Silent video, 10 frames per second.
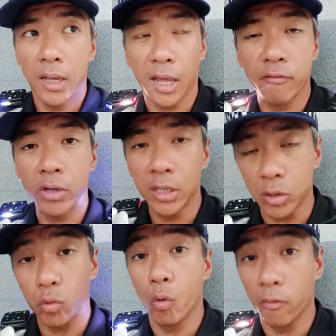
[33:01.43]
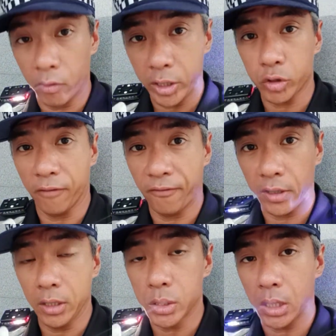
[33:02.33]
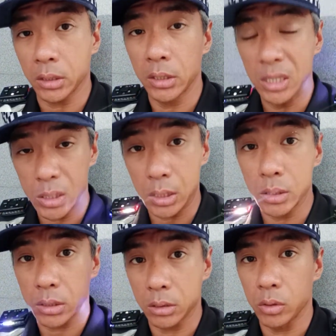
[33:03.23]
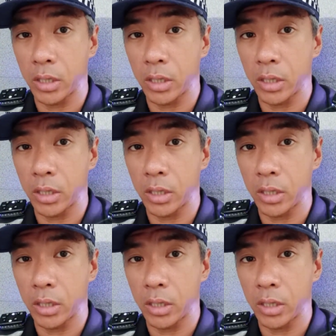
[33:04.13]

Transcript: And we need to override traffic in certain instances.